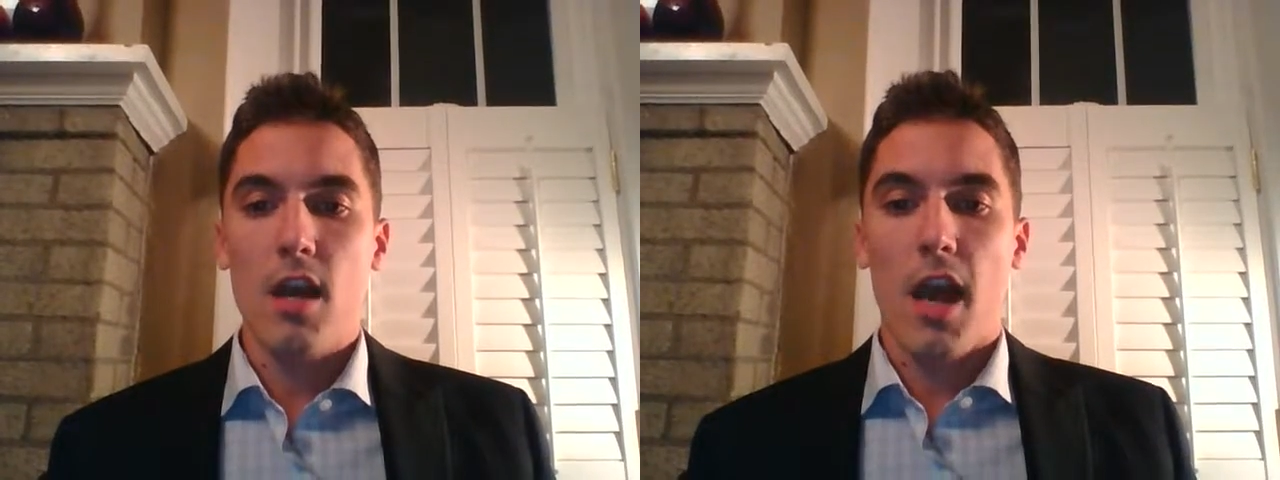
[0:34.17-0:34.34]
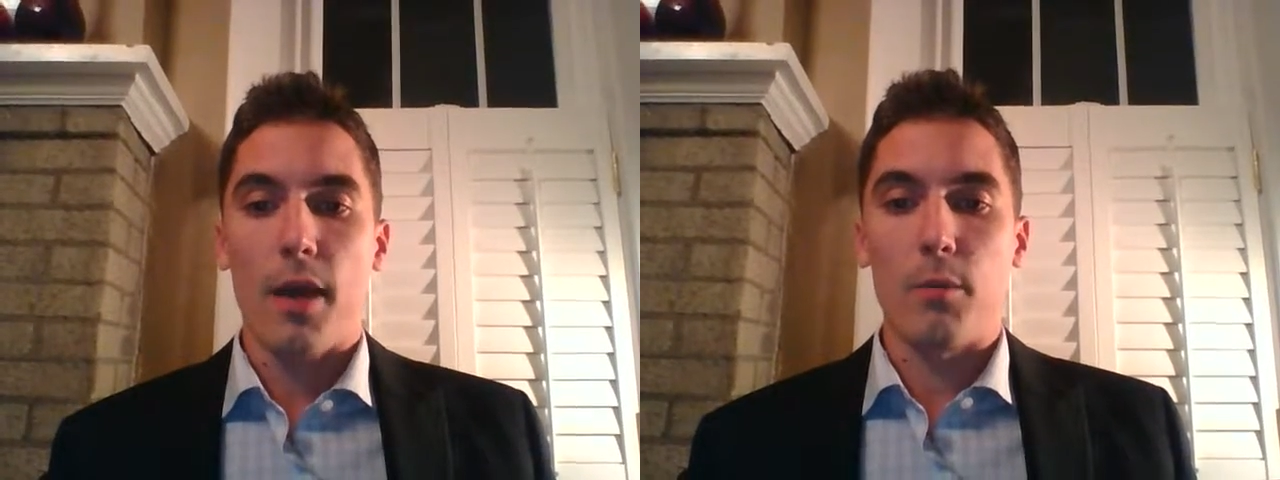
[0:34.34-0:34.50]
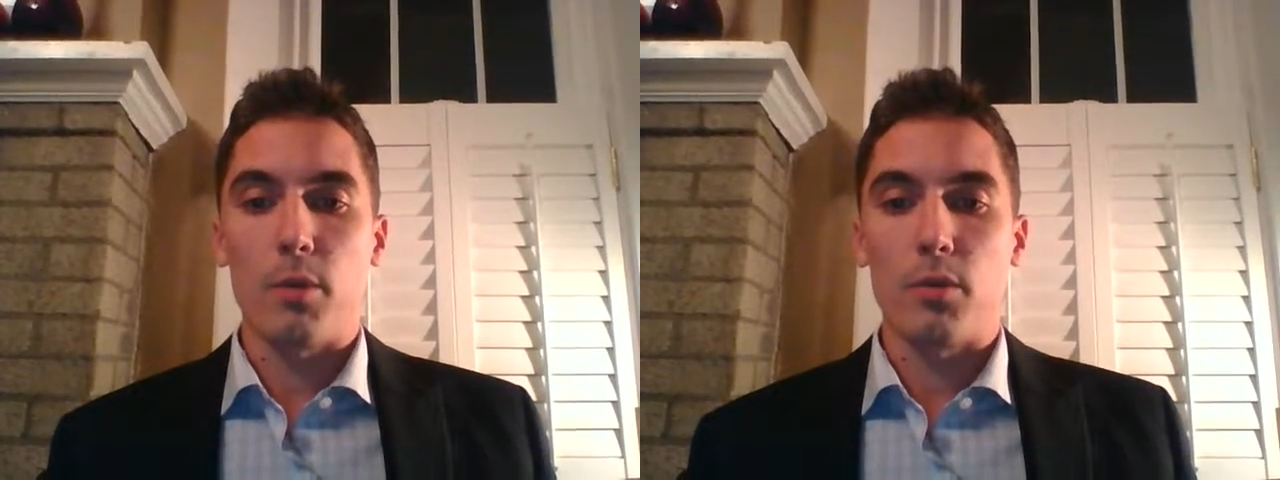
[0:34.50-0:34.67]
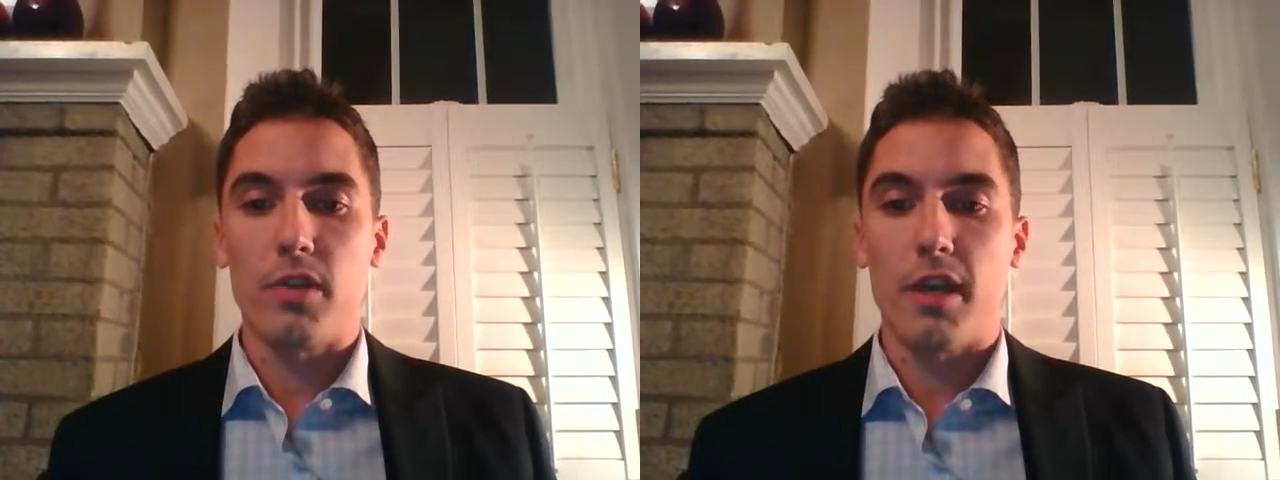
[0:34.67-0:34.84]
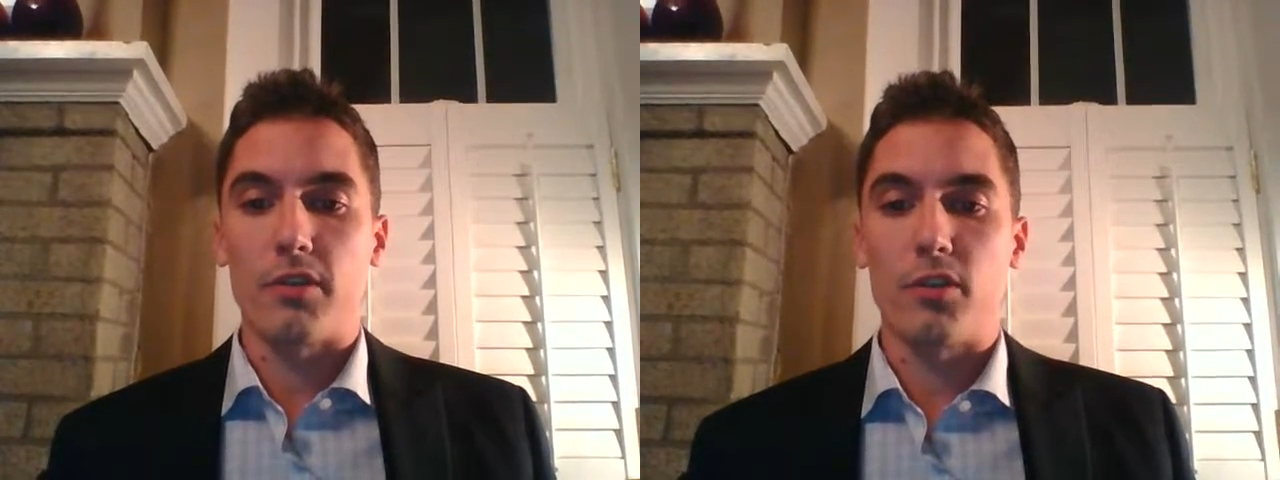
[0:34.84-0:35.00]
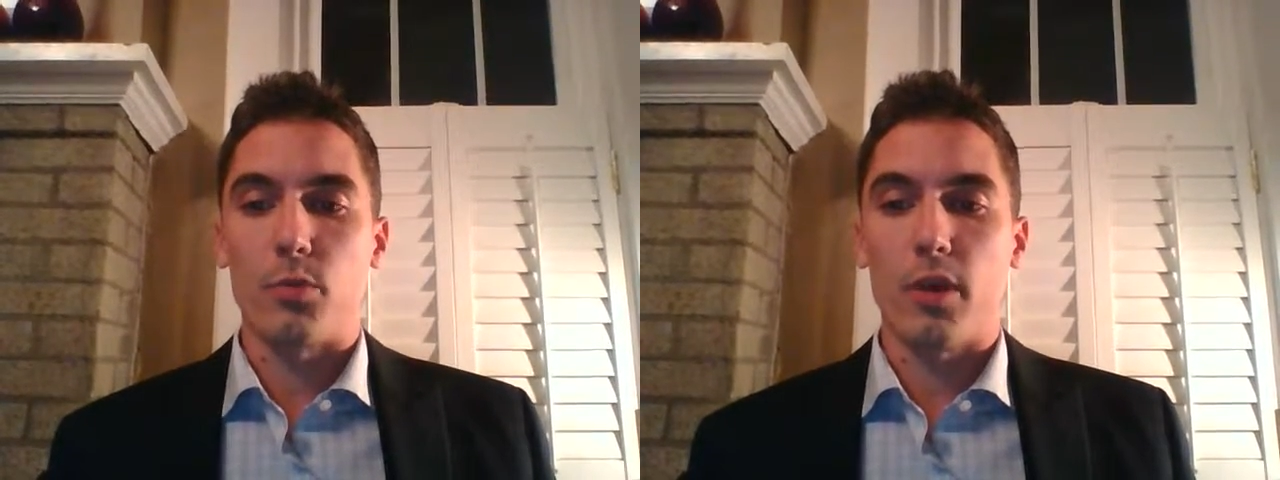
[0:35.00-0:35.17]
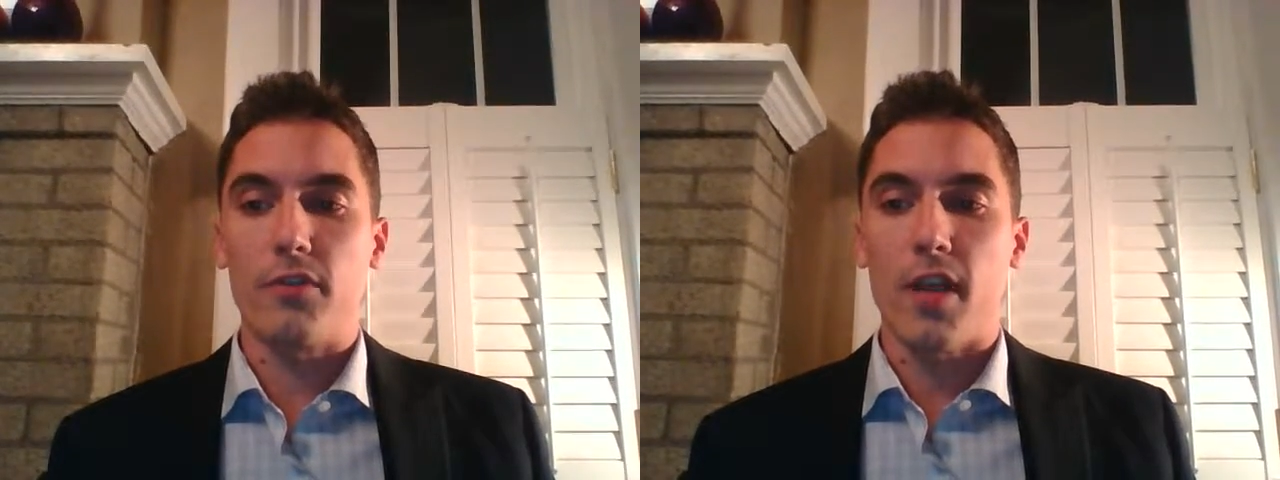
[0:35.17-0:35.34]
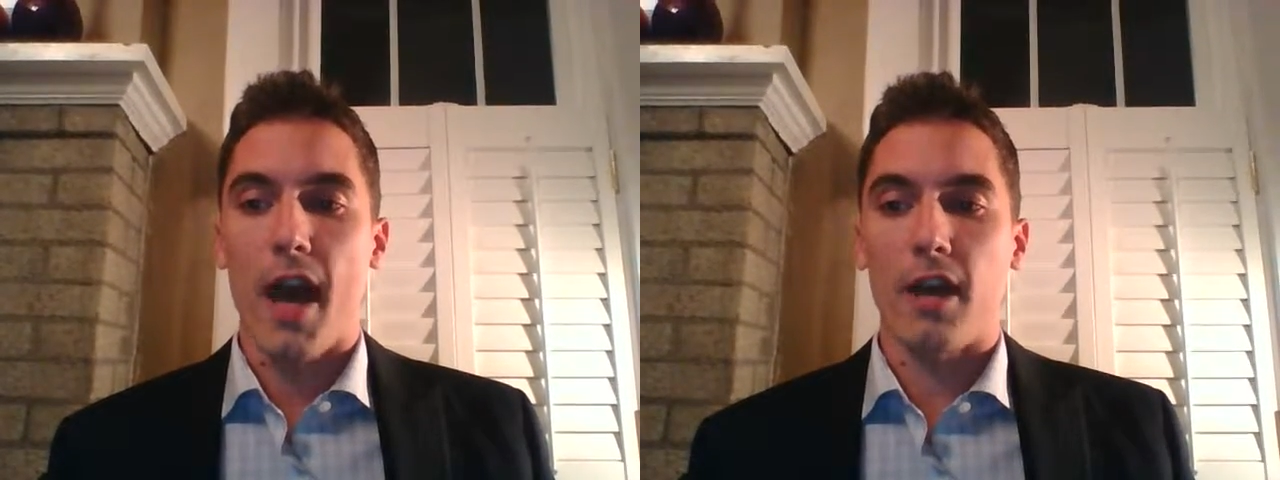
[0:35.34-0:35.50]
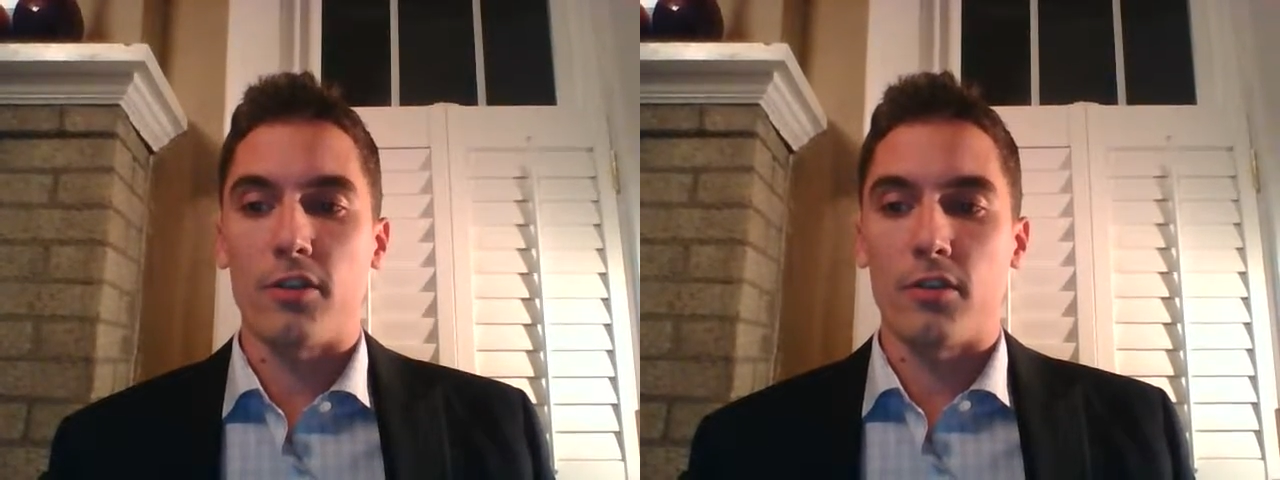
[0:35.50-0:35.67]
and we will take swift
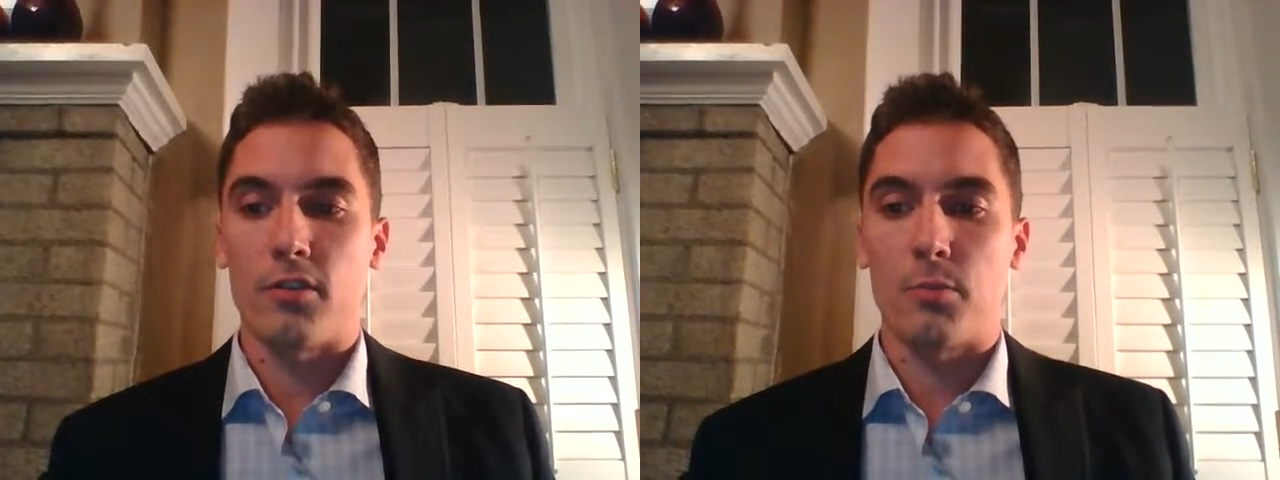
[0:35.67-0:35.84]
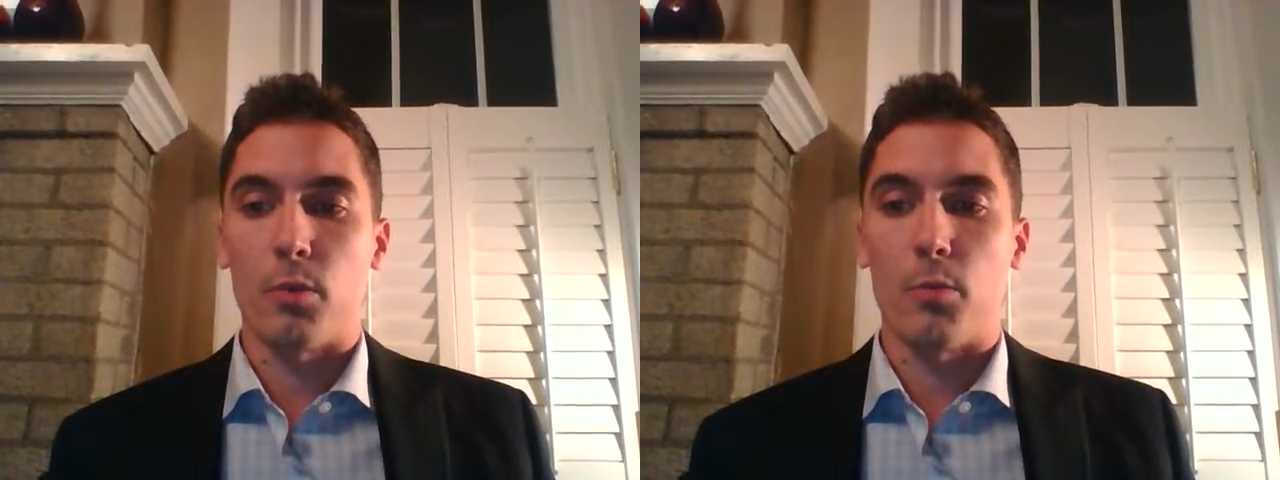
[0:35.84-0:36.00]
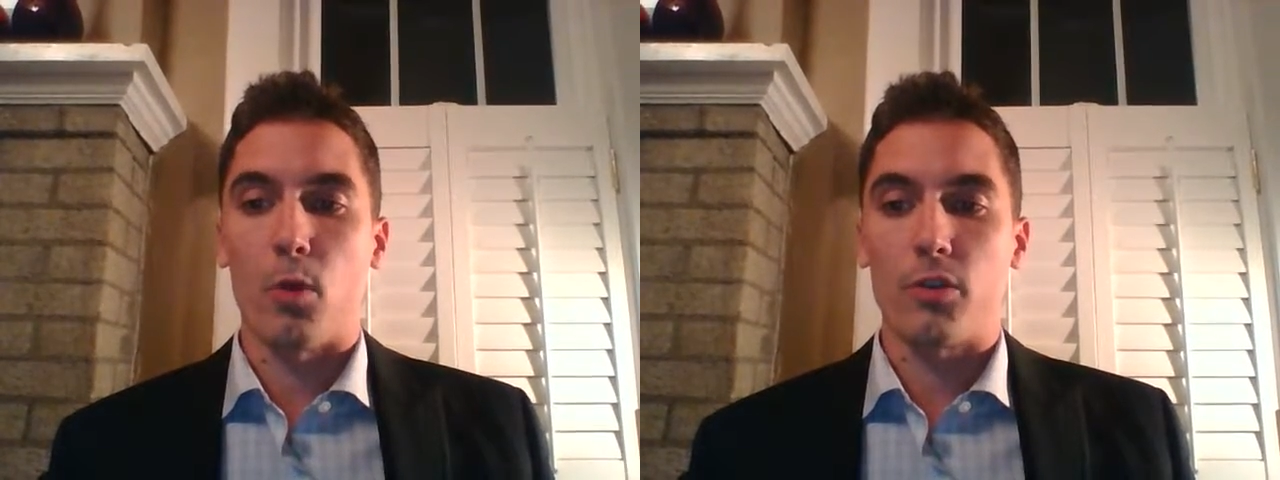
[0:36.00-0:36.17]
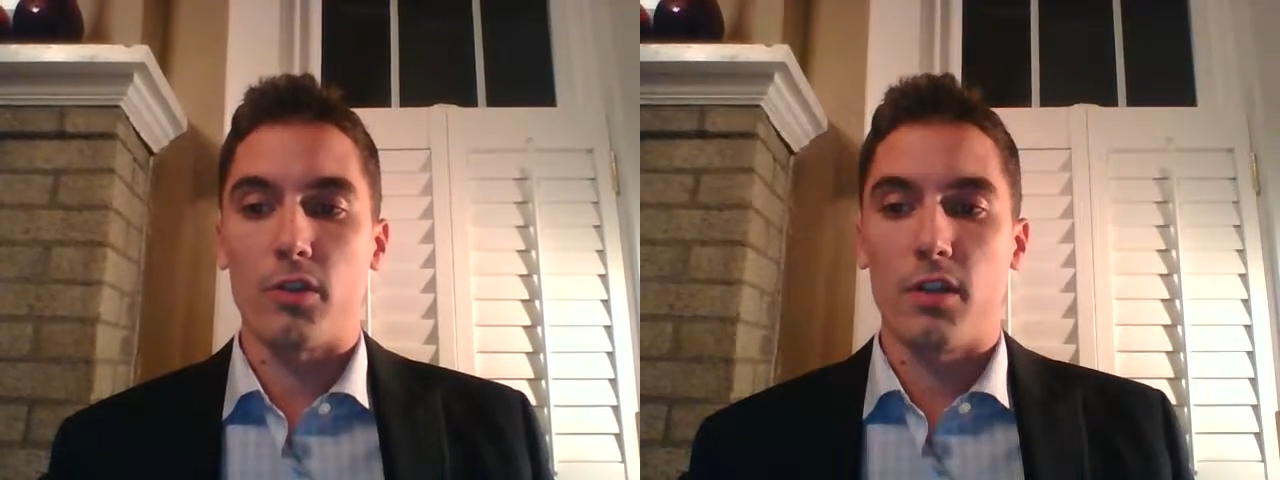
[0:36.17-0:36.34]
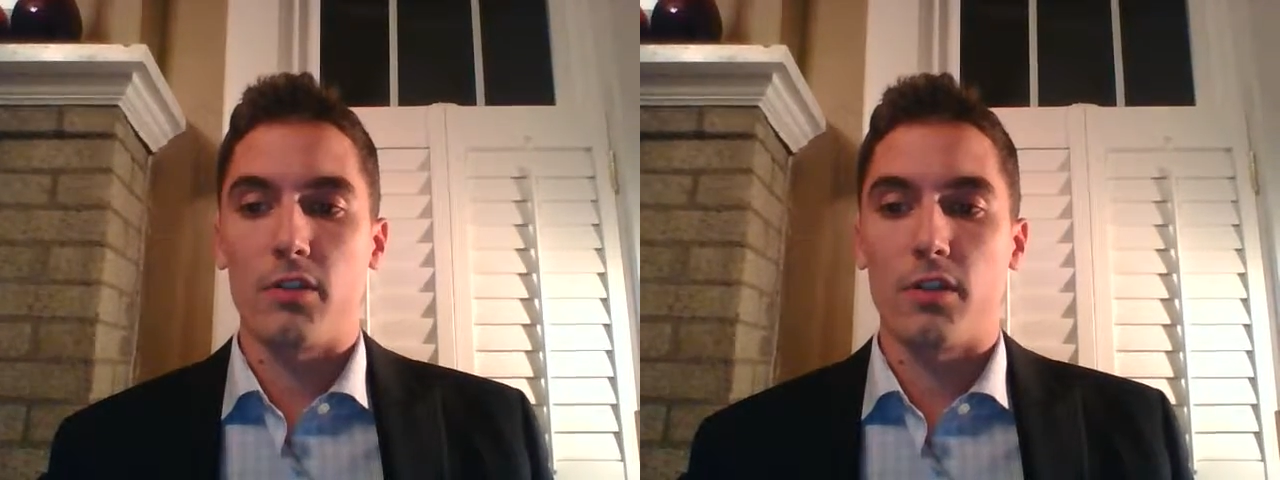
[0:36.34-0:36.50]
actions proportionate